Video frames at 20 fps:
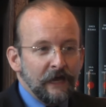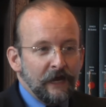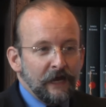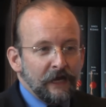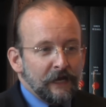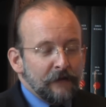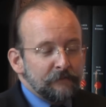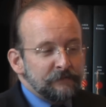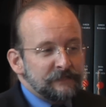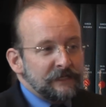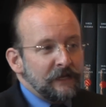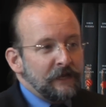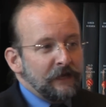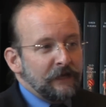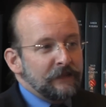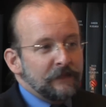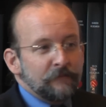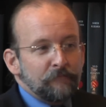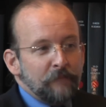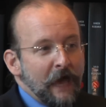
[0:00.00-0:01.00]
And I'm sitting
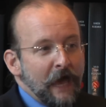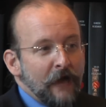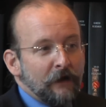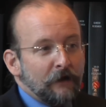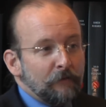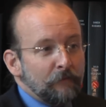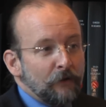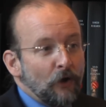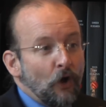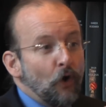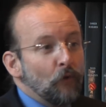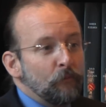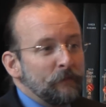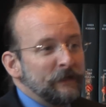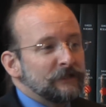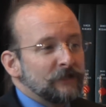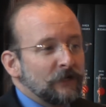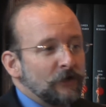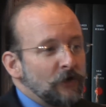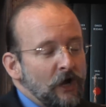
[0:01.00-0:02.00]
in the back, hoping
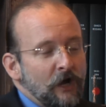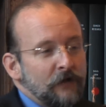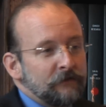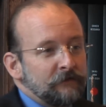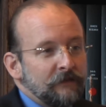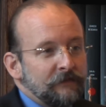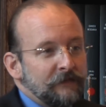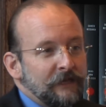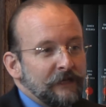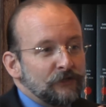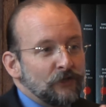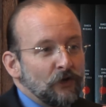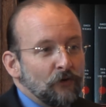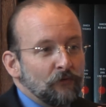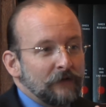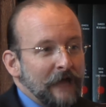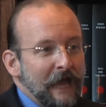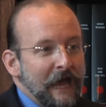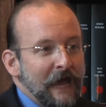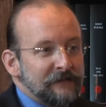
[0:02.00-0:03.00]
to God that they don't
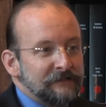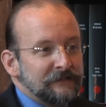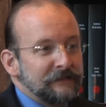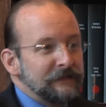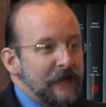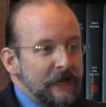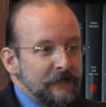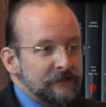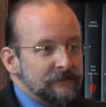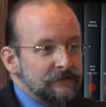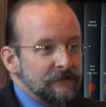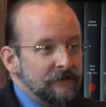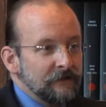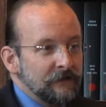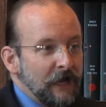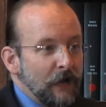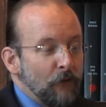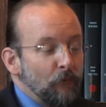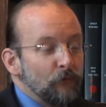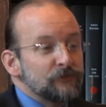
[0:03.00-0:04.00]
ask next,
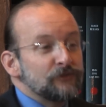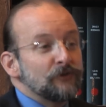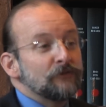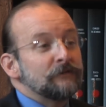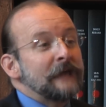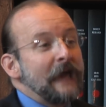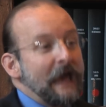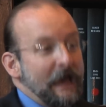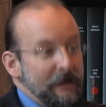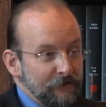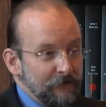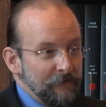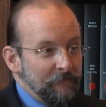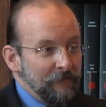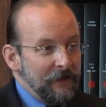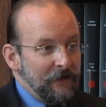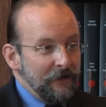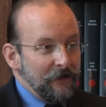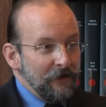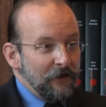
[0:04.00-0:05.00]
"How old's your dad?"
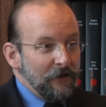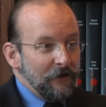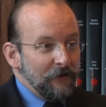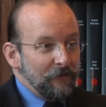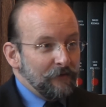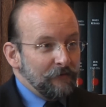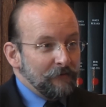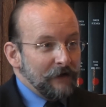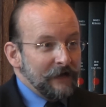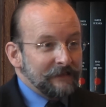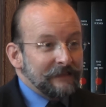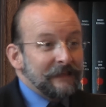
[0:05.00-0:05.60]
Right?